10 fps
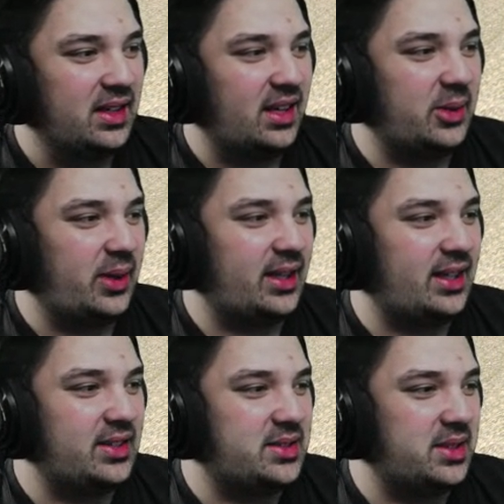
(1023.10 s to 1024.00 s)
know when I get in
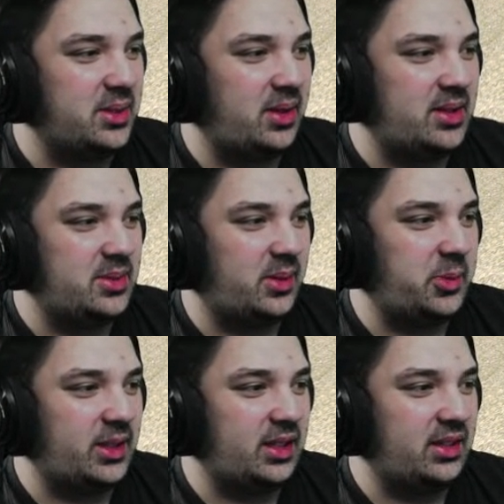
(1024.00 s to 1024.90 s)
those situations where I'm
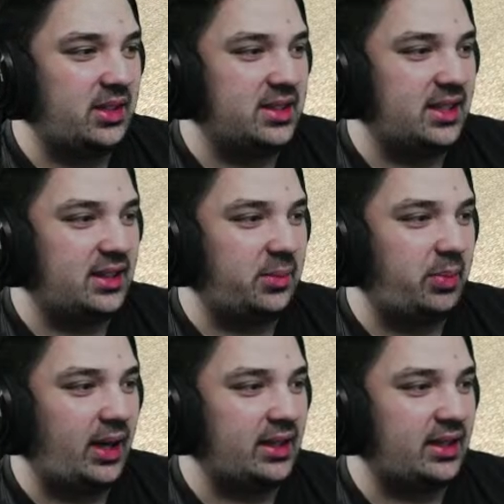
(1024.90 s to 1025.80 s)
making contact in a
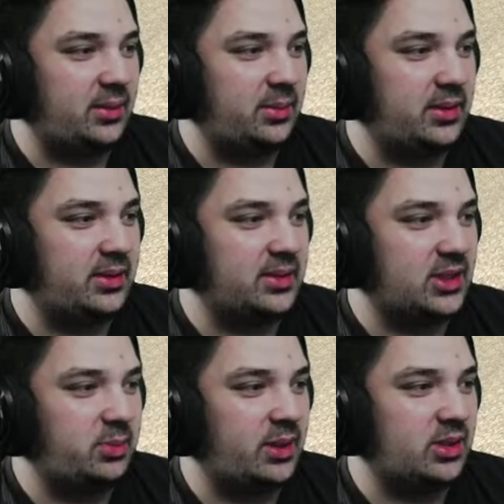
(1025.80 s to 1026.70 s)
pack, I completely lose all
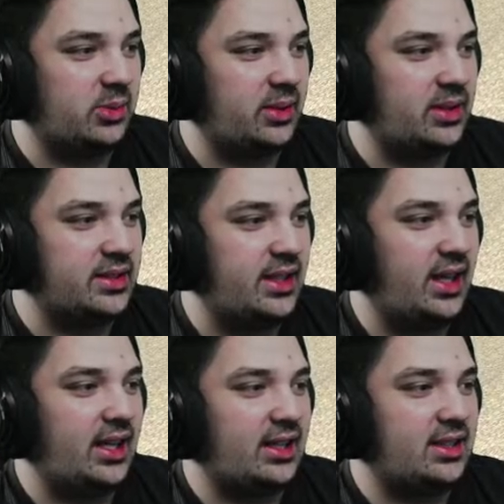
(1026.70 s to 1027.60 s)
spatial awareness.
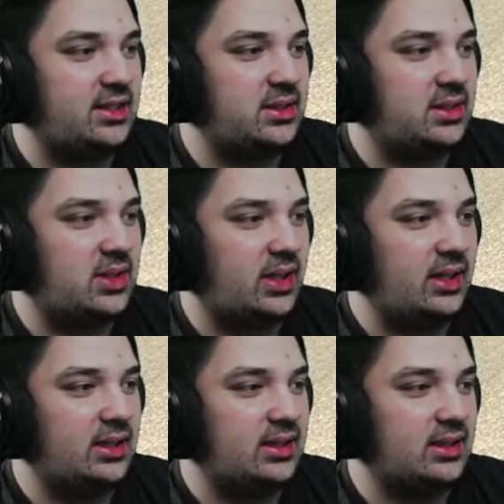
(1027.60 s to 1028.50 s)
Yeah, because you just try
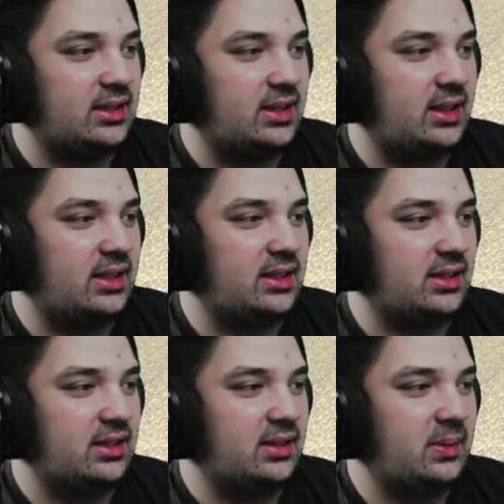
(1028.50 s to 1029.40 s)
and yeah,
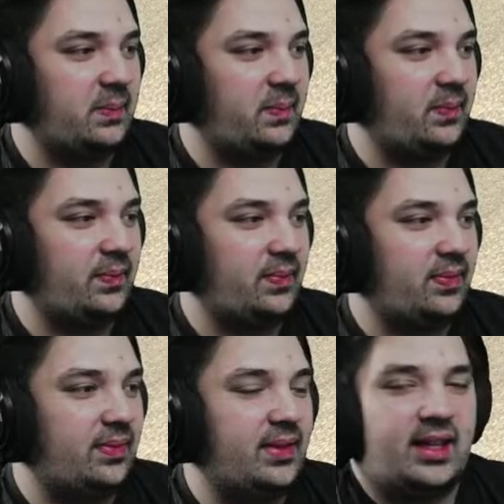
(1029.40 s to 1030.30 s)

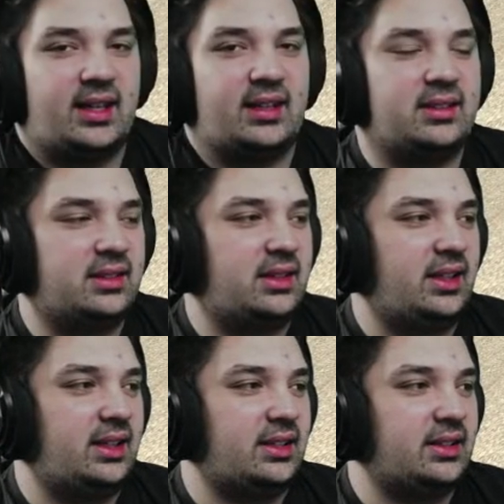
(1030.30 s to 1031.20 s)
yeah, I
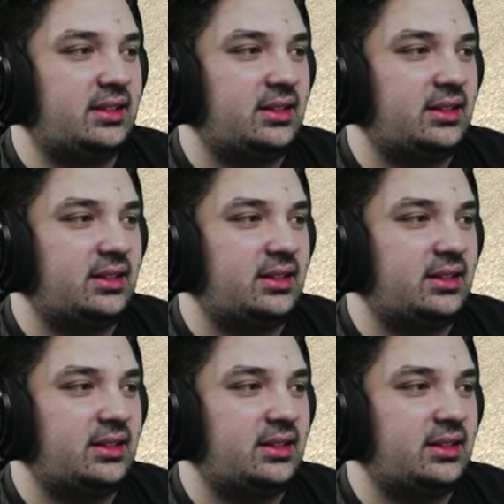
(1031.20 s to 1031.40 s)
get it.